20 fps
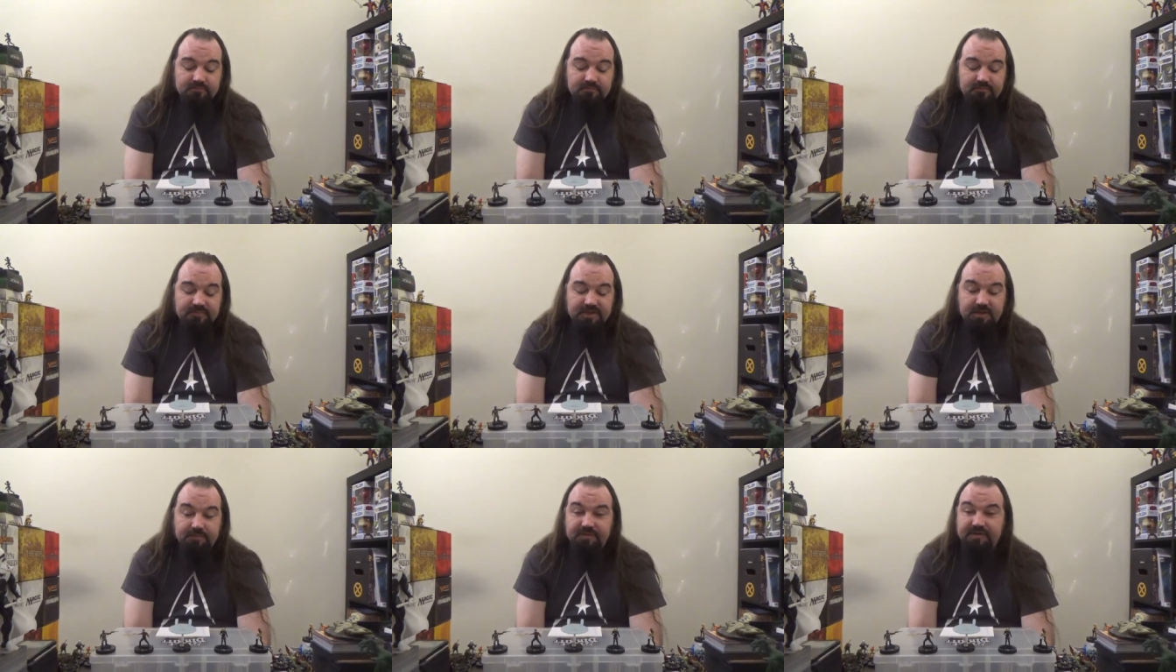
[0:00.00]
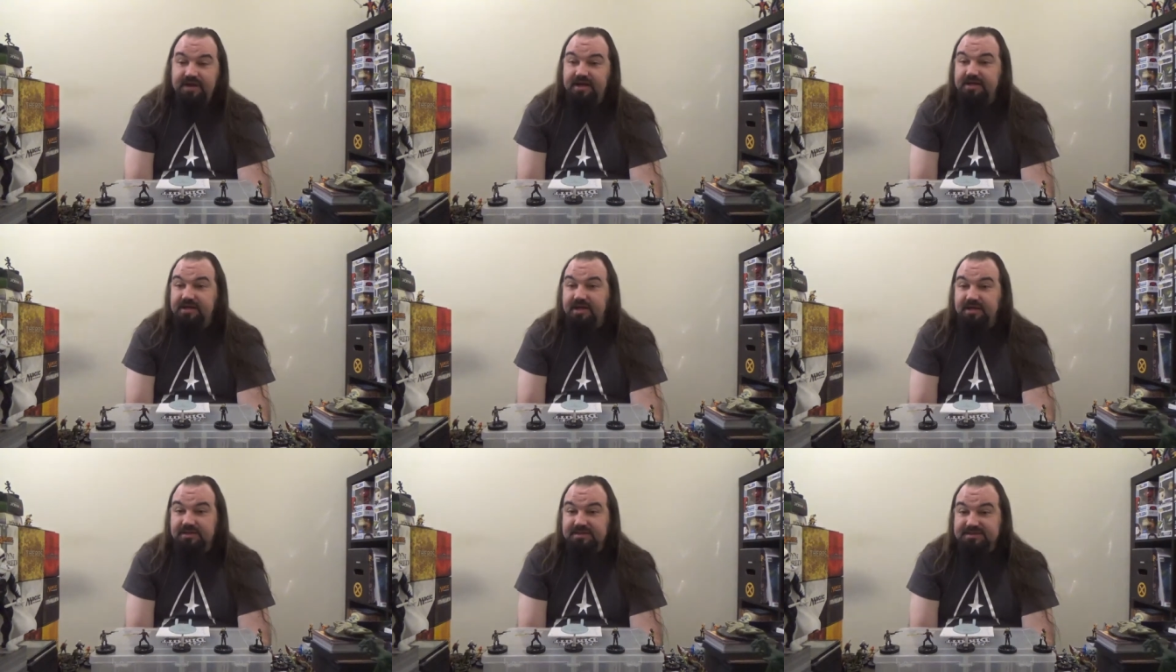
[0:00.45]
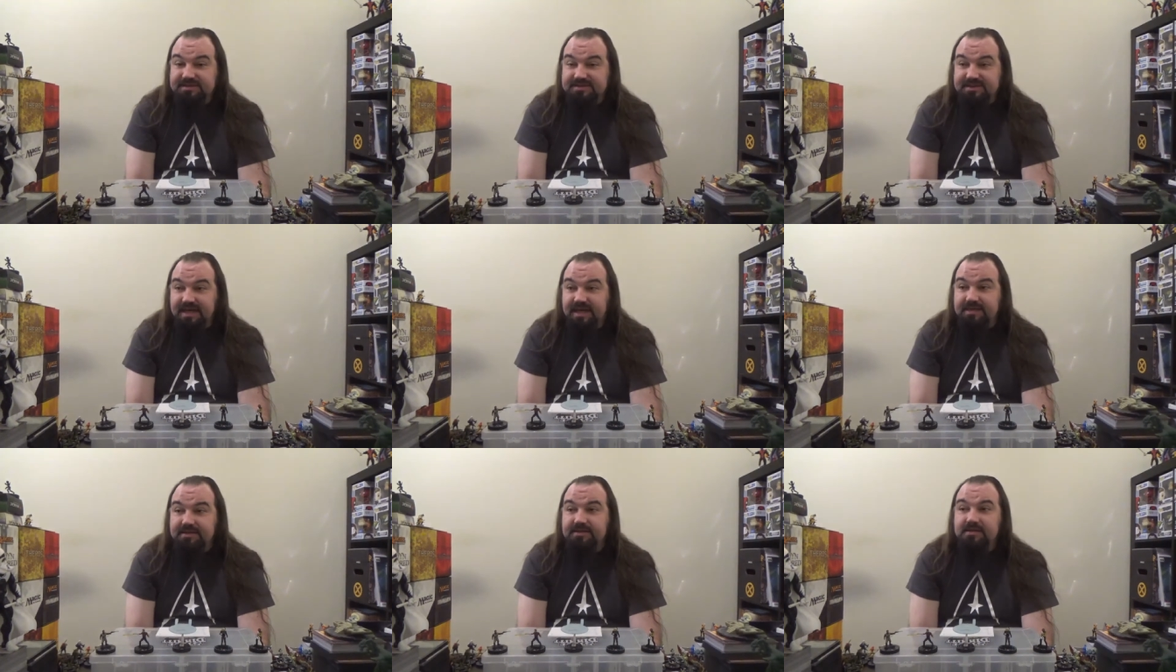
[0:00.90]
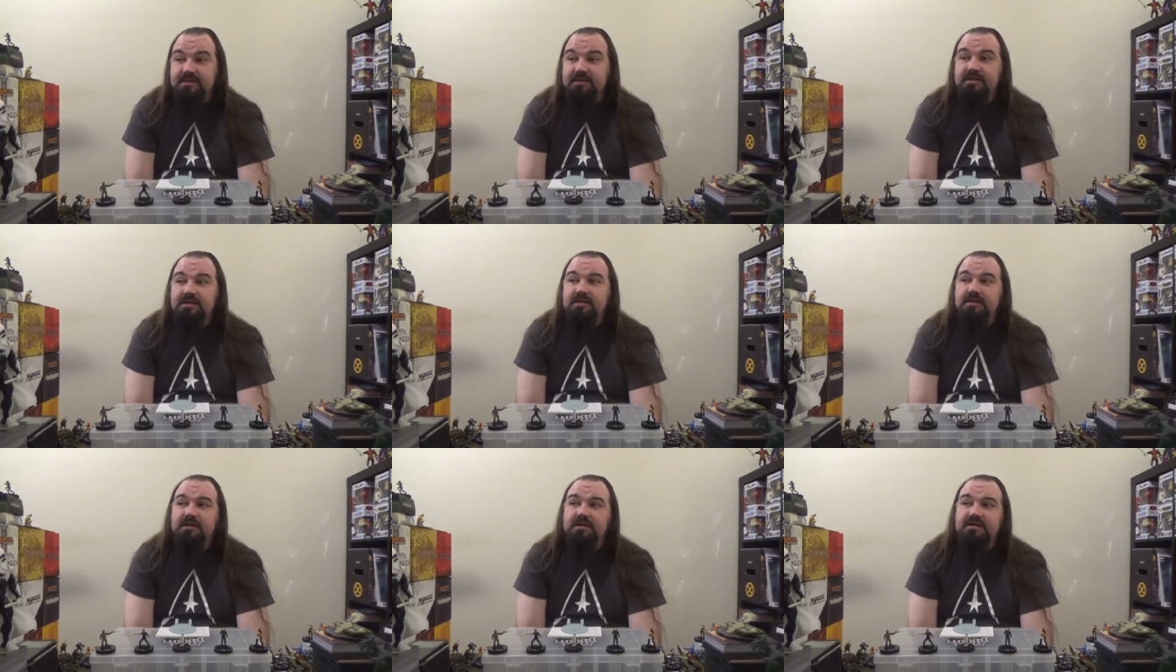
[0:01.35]
then we get Gul Set.
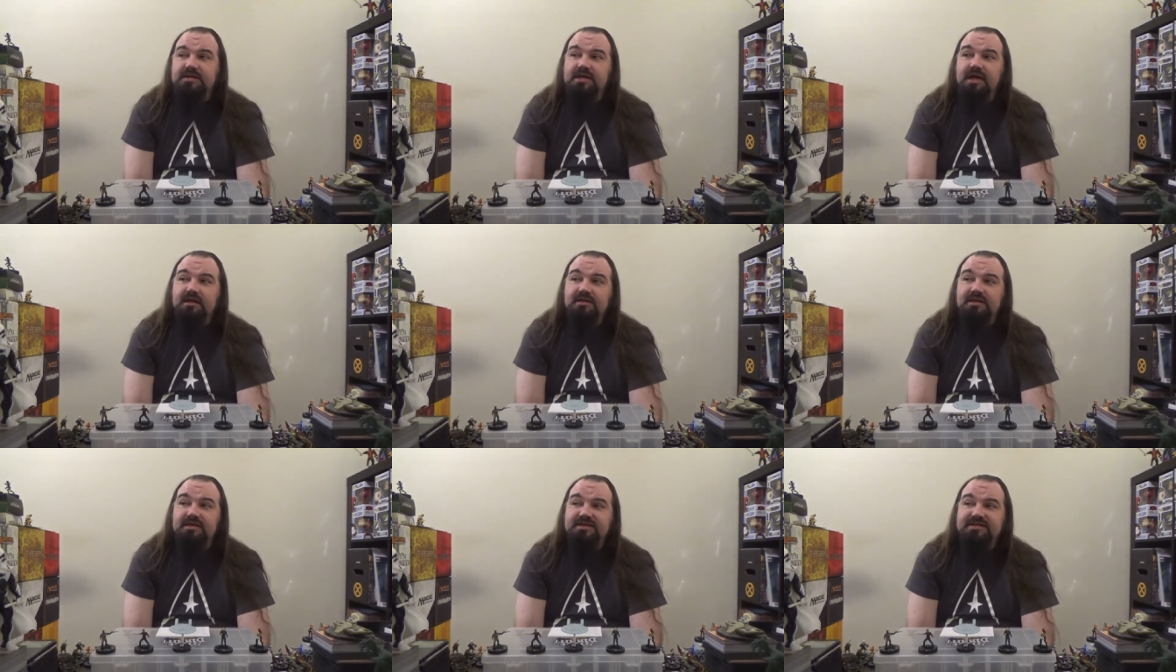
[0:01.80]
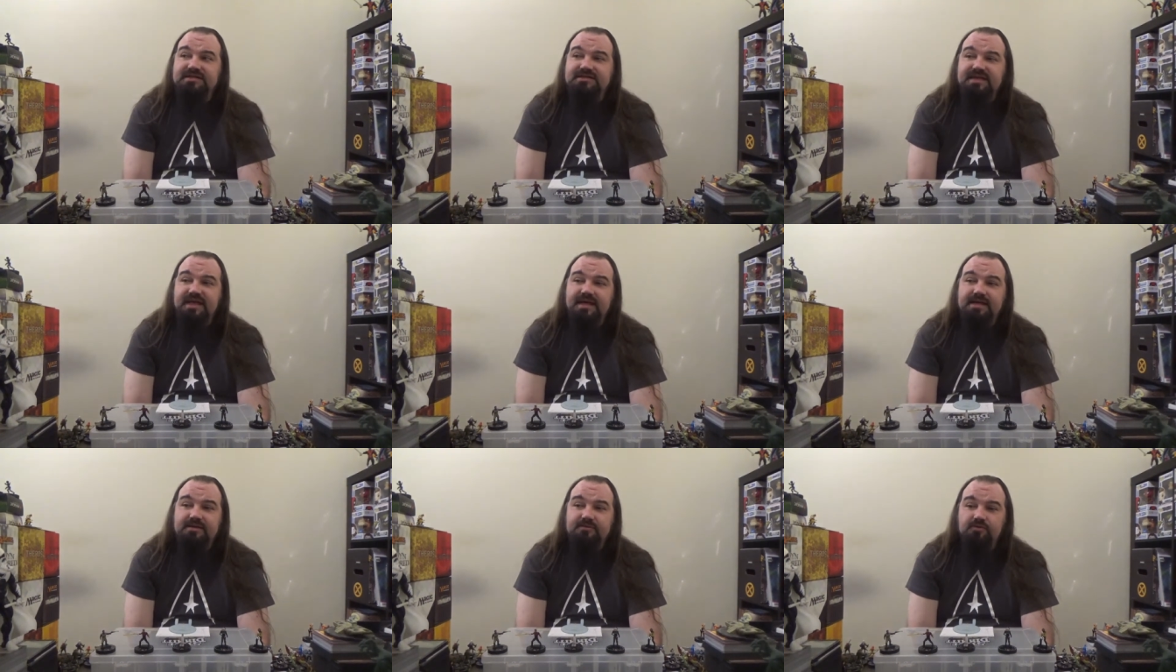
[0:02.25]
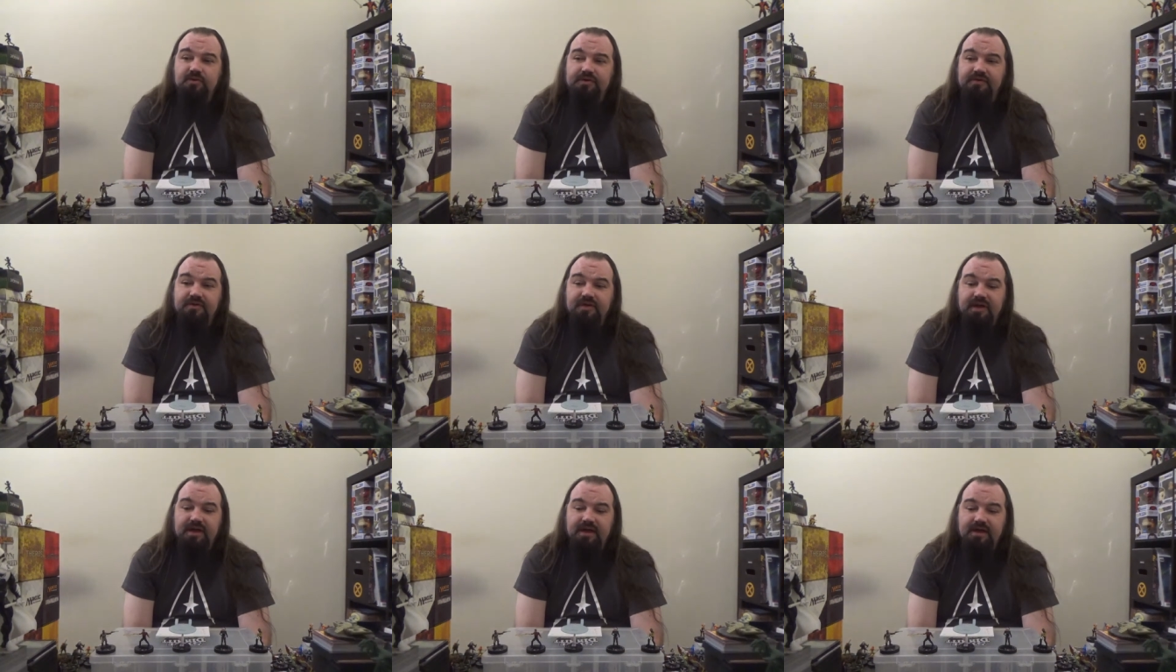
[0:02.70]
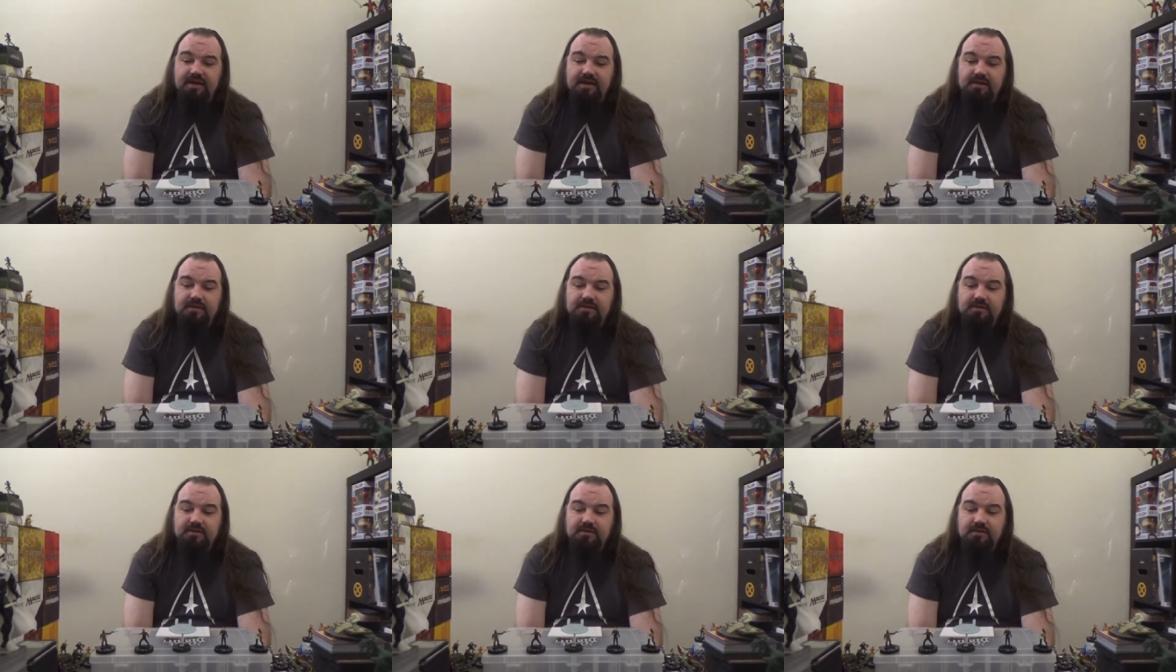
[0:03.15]
Gul Set was
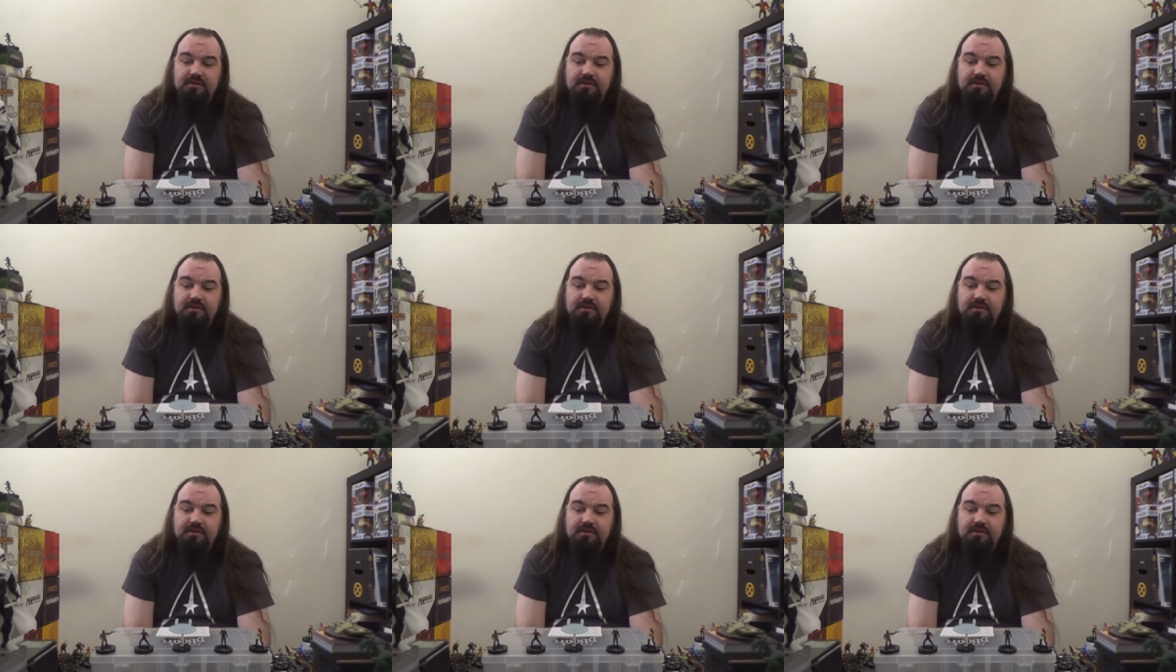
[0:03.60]
a